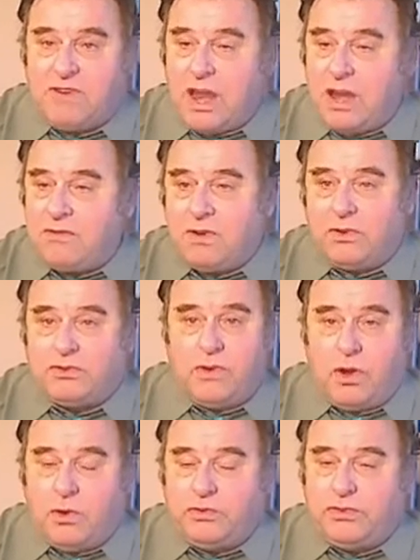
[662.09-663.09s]
railroads,
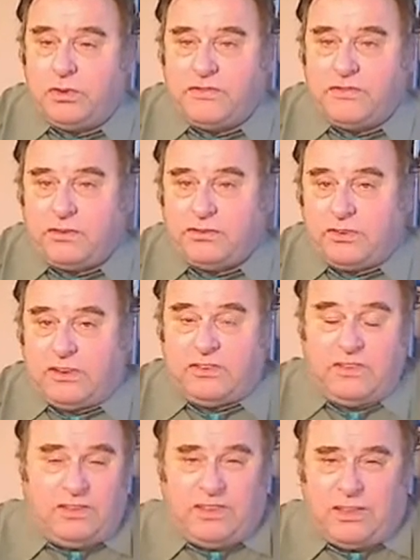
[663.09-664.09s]
roads, universities,
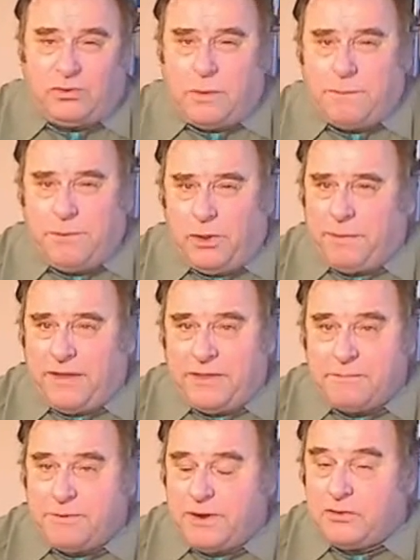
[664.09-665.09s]
these things were built by
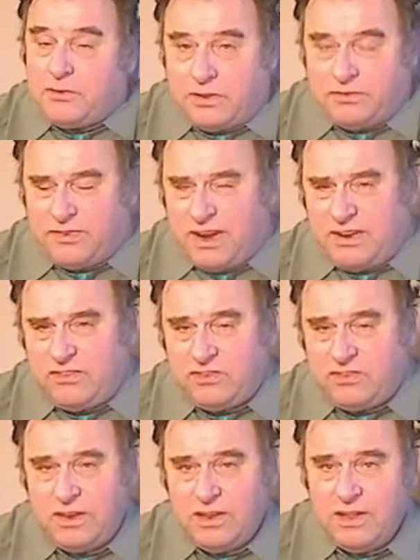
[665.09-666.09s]
the British or the French.